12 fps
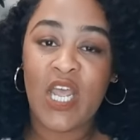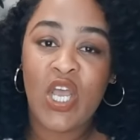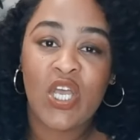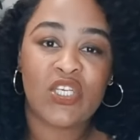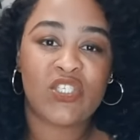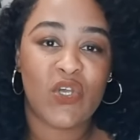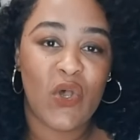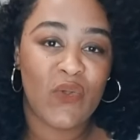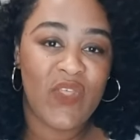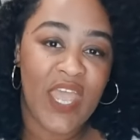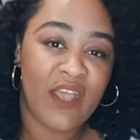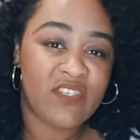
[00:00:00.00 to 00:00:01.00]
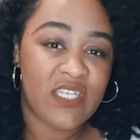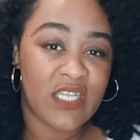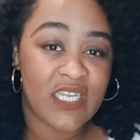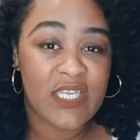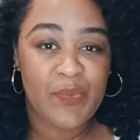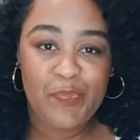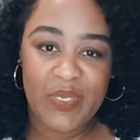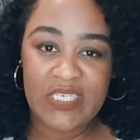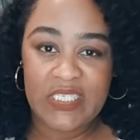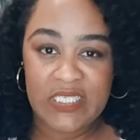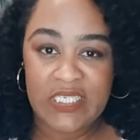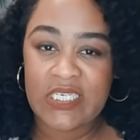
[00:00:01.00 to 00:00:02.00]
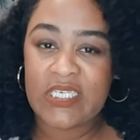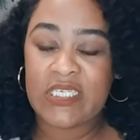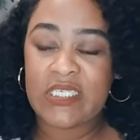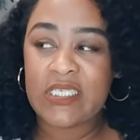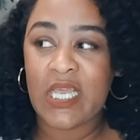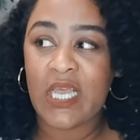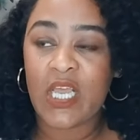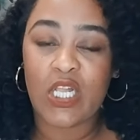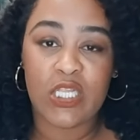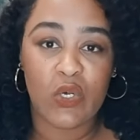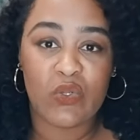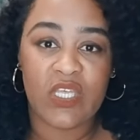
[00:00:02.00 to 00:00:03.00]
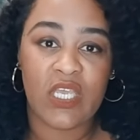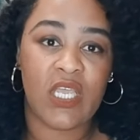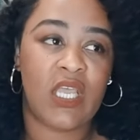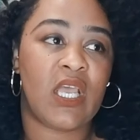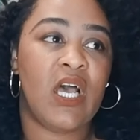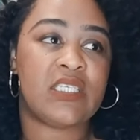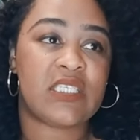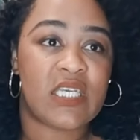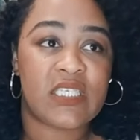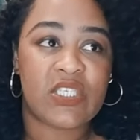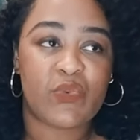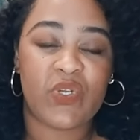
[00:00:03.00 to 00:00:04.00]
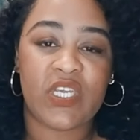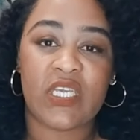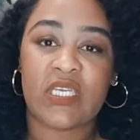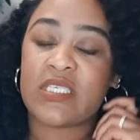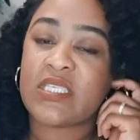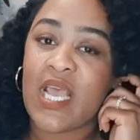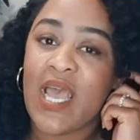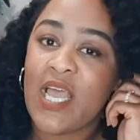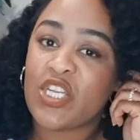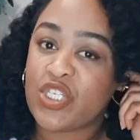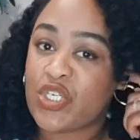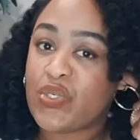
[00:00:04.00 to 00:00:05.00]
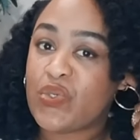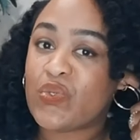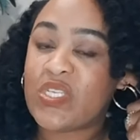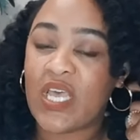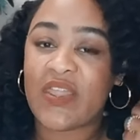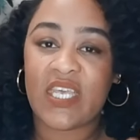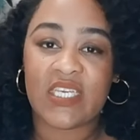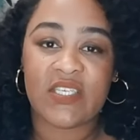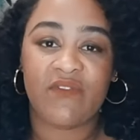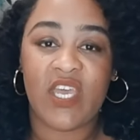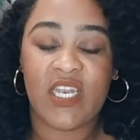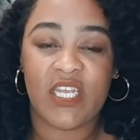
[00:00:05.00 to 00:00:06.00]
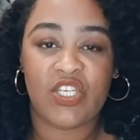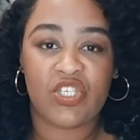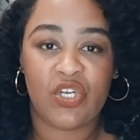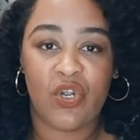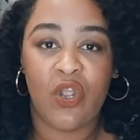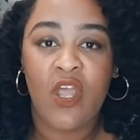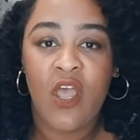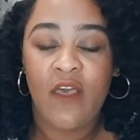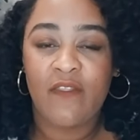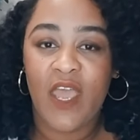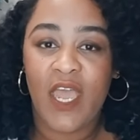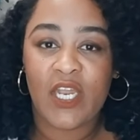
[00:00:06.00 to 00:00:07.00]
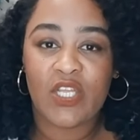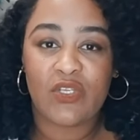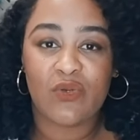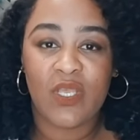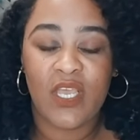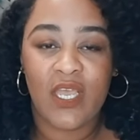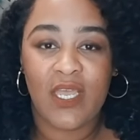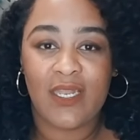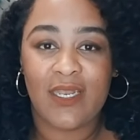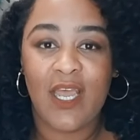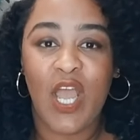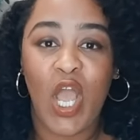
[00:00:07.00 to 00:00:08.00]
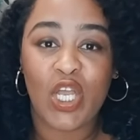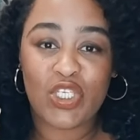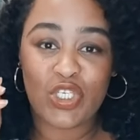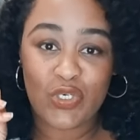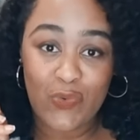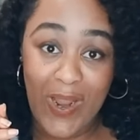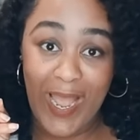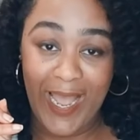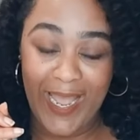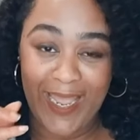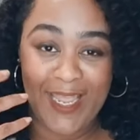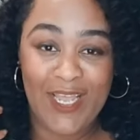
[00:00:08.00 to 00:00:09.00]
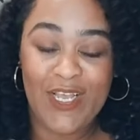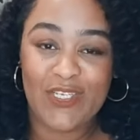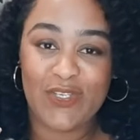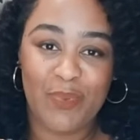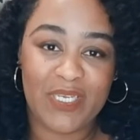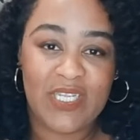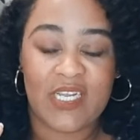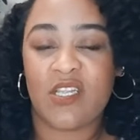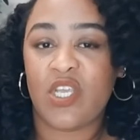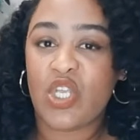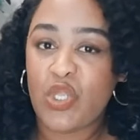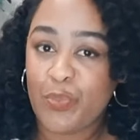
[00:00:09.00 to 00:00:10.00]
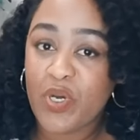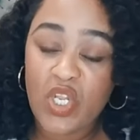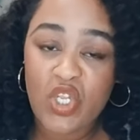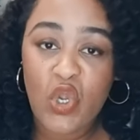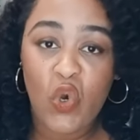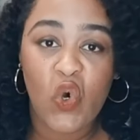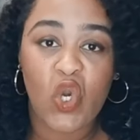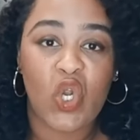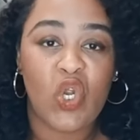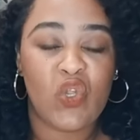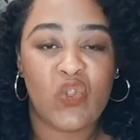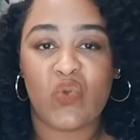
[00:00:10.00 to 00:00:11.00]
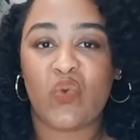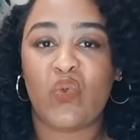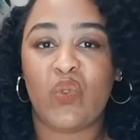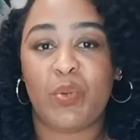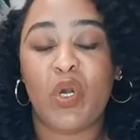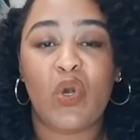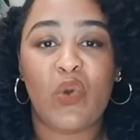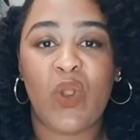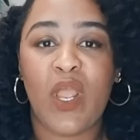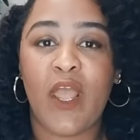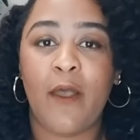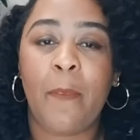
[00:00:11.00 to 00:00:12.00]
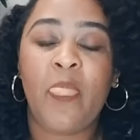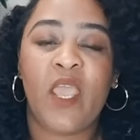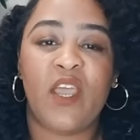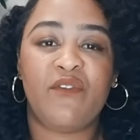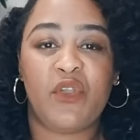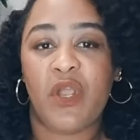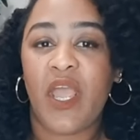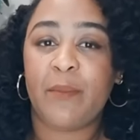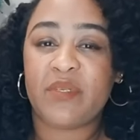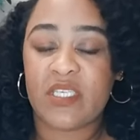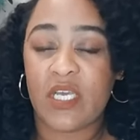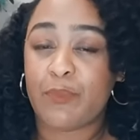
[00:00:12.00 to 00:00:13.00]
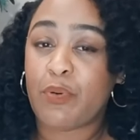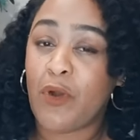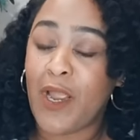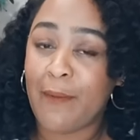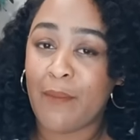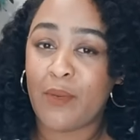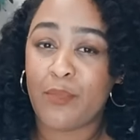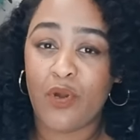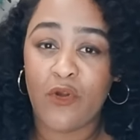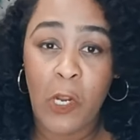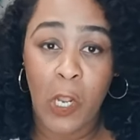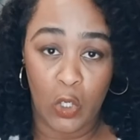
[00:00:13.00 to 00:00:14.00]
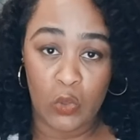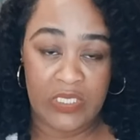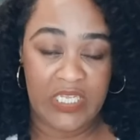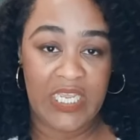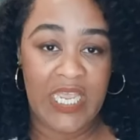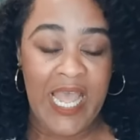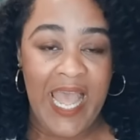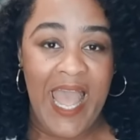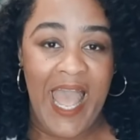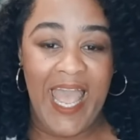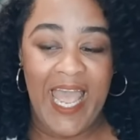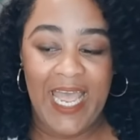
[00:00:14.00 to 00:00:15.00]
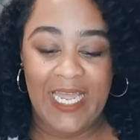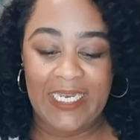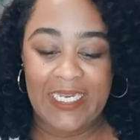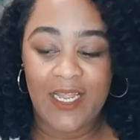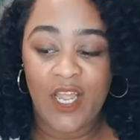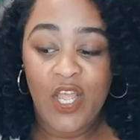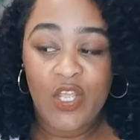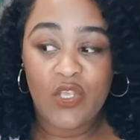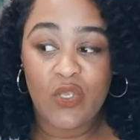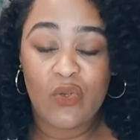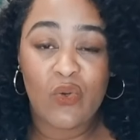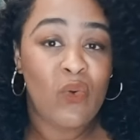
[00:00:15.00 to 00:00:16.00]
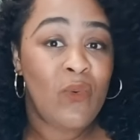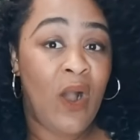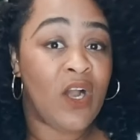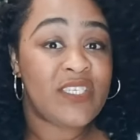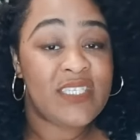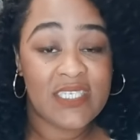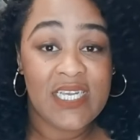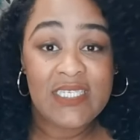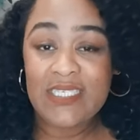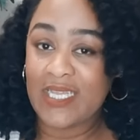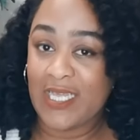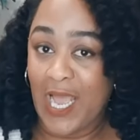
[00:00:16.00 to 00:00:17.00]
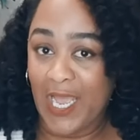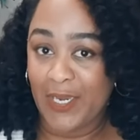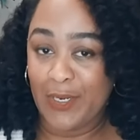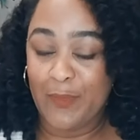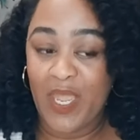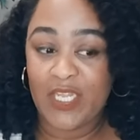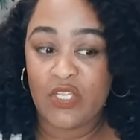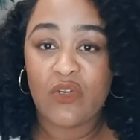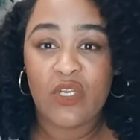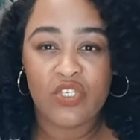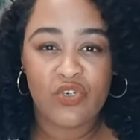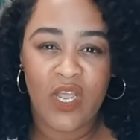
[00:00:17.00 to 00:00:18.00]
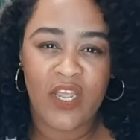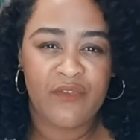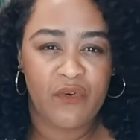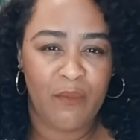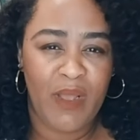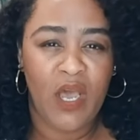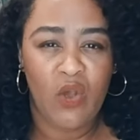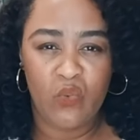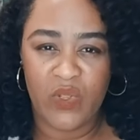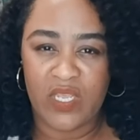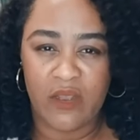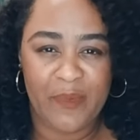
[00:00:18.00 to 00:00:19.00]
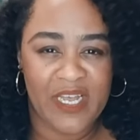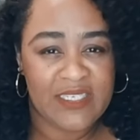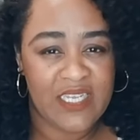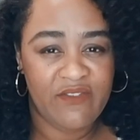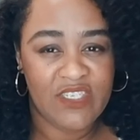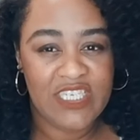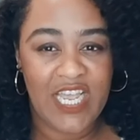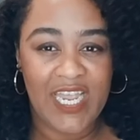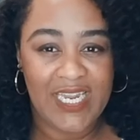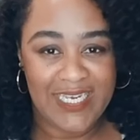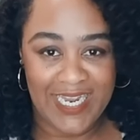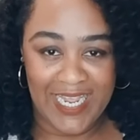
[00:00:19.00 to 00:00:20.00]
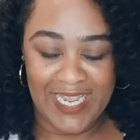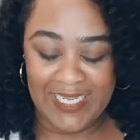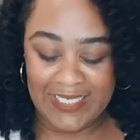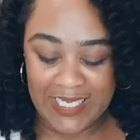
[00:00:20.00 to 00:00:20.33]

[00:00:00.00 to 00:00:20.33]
So they have selected pieces, clothing, accessories, shoes, things of that nature that you can try. So basically you put in your order through the program if you're an Amazon Prime member only, and you are sent the item, and you can try it for about a week, about seven to eight days.